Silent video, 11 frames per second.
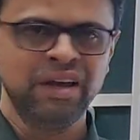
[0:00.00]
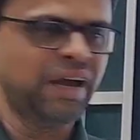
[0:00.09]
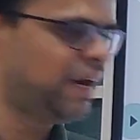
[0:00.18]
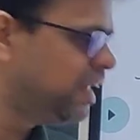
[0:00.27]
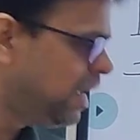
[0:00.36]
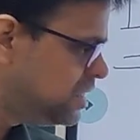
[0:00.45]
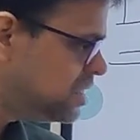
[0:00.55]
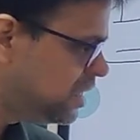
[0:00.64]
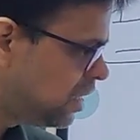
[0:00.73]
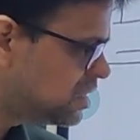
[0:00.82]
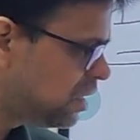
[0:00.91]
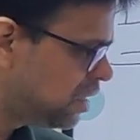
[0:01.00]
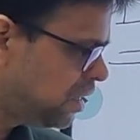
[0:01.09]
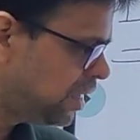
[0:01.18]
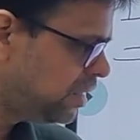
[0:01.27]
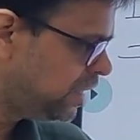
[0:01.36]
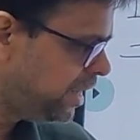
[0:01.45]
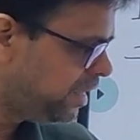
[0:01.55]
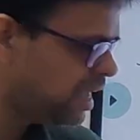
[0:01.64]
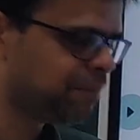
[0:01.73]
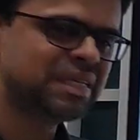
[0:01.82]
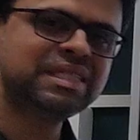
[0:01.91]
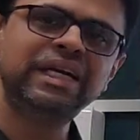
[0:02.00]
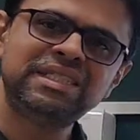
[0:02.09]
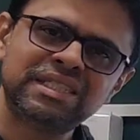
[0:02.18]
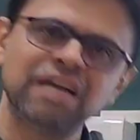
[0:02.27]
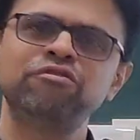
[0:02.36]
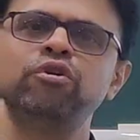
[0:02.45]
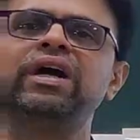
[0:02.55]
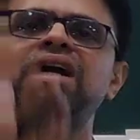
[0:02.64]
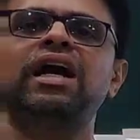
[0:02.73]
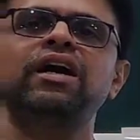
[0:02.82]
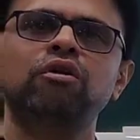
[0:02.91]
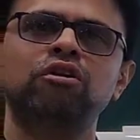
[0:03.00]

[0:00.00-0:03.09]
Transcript: and hence in ETMSA itself you get high